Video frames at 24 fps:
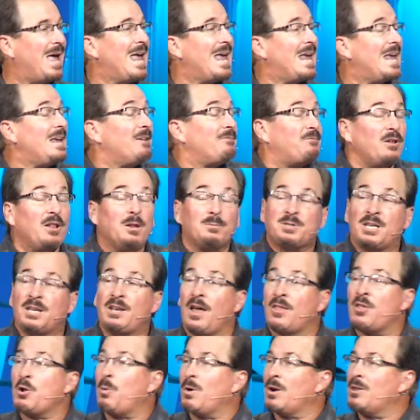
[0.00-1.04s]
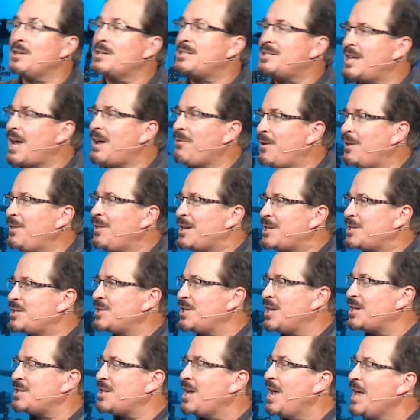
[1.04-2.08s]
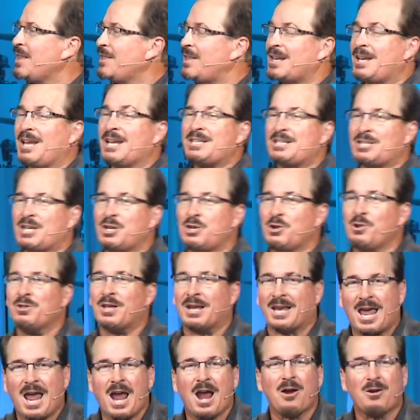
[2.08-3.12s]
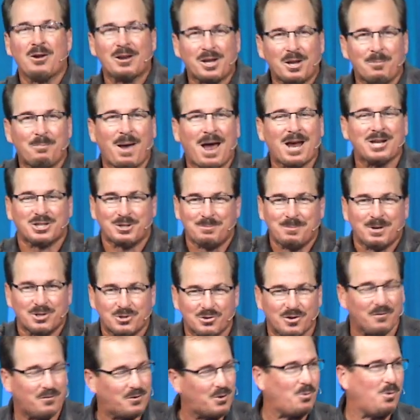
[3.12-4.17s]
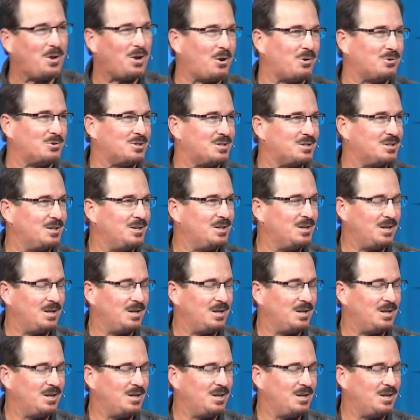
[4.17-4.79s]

He, Philip's another one of the seven that's, that's, that gets to do the care and compassion ministry for the widows.